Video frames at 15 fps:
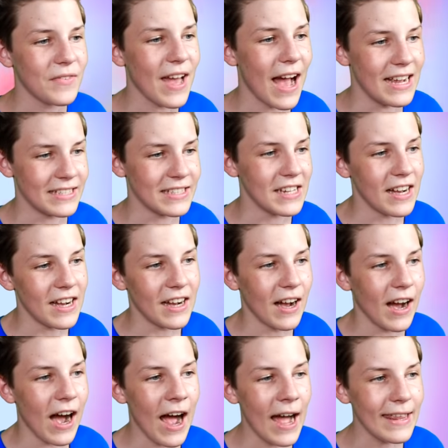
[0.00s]
Guys,
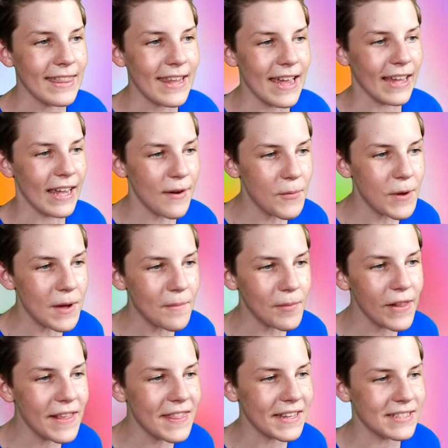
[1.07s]
I think if we
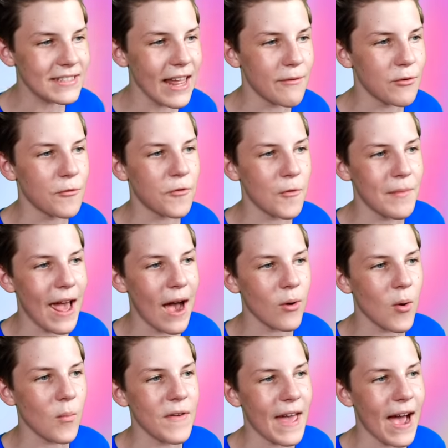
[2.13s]
complete this level from
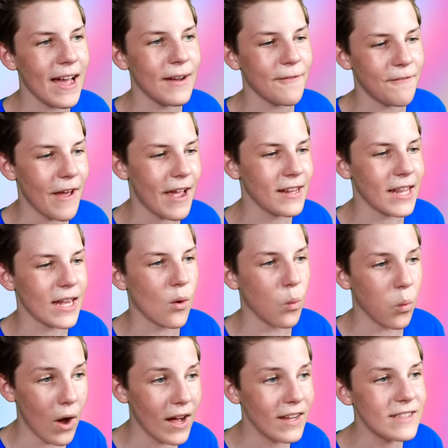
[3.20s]
now on without
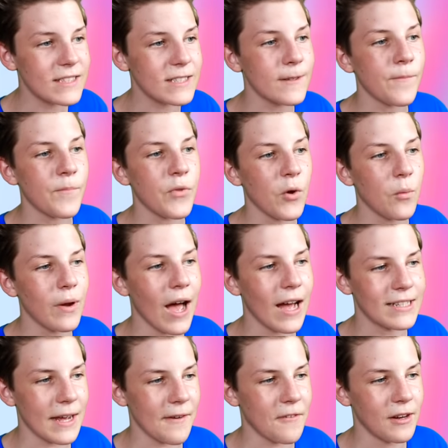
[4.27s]
failing once, we
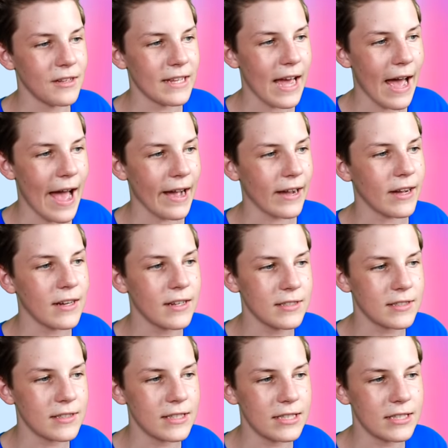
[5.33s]
are definitely a hacker,
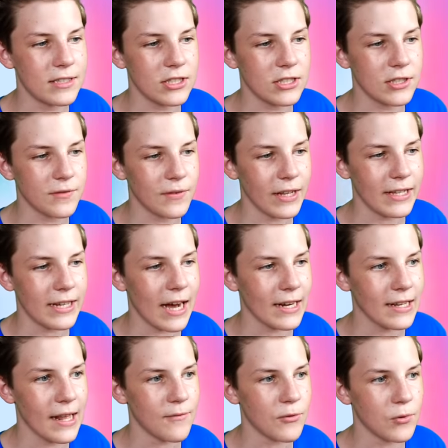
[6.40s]
because it's just a really
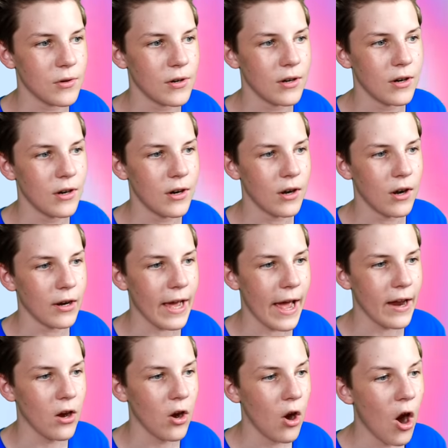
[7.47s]
hard level.
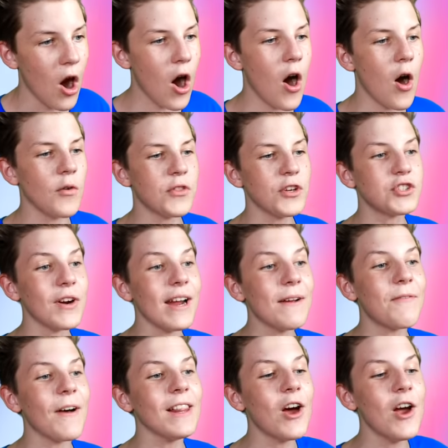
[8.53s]
Okay. Oh, the
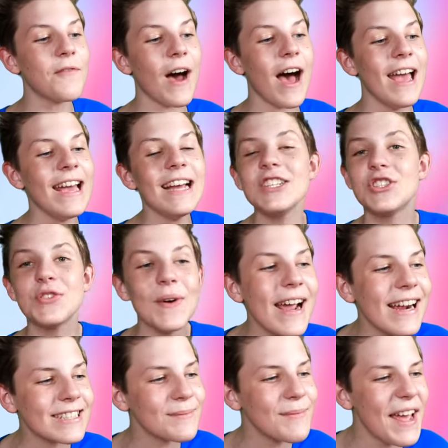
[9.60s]
drink fell over! It
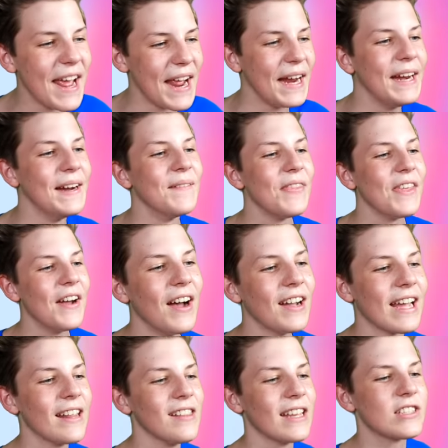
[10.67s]
tricked me!
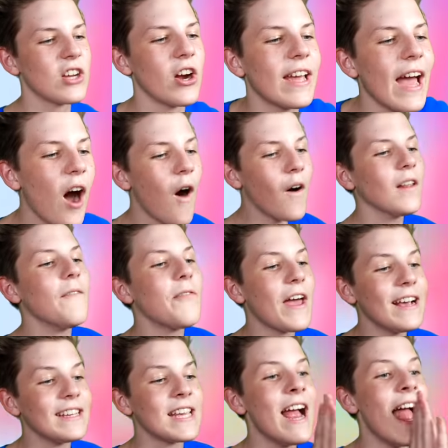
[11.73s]
Okay, let's go get all of
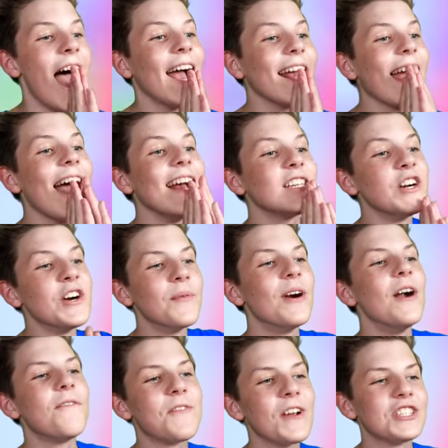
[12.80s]
these. And guys,
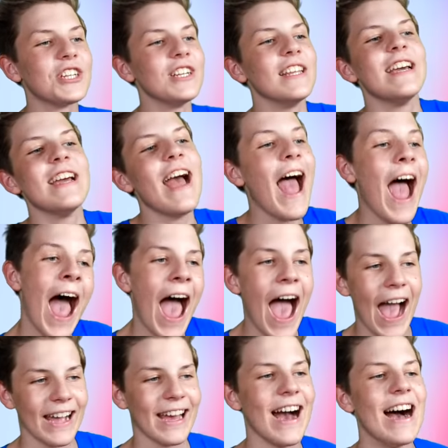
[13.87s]
we're officially a
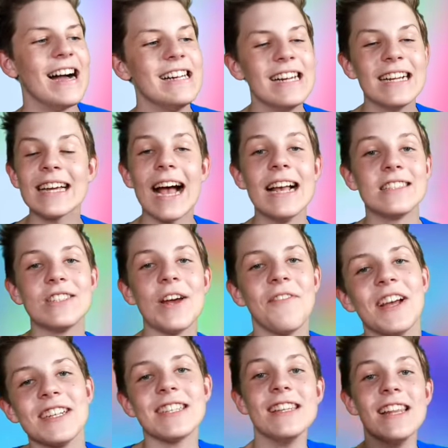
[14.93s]
hacker. Guys, don't
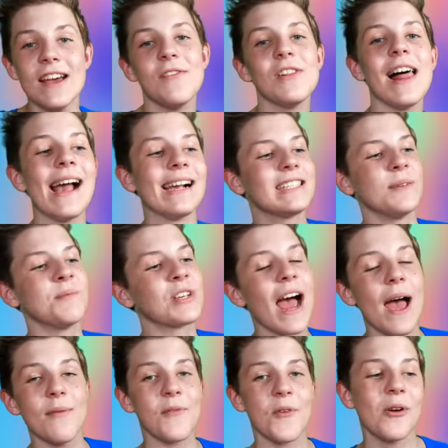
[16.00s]
forget to leave a like,
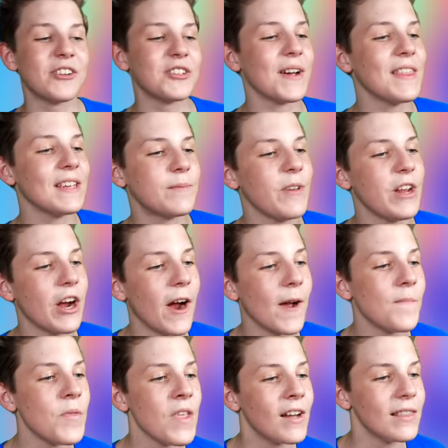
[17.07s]
subscribe if you enjoyed this
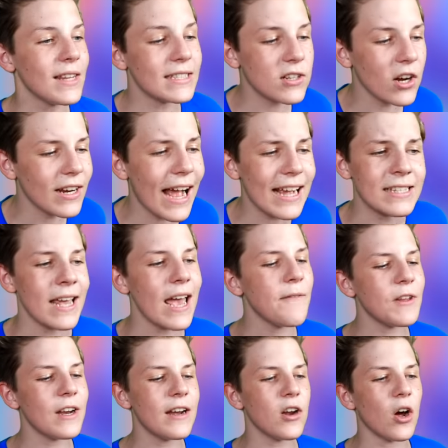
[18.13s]
video. Let's go, guys.
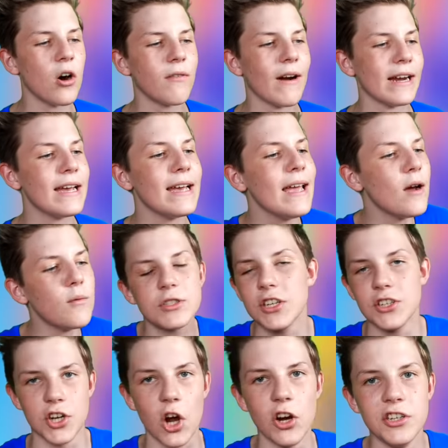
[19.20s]
If you didn't know already, it was
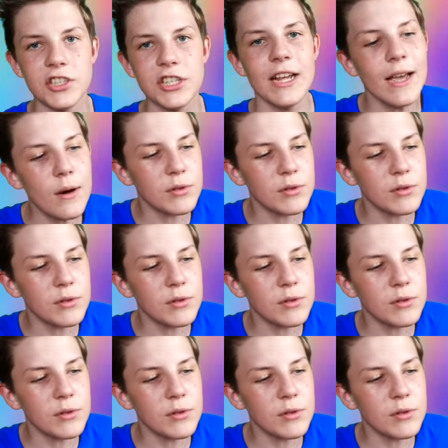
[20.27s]
a Doge.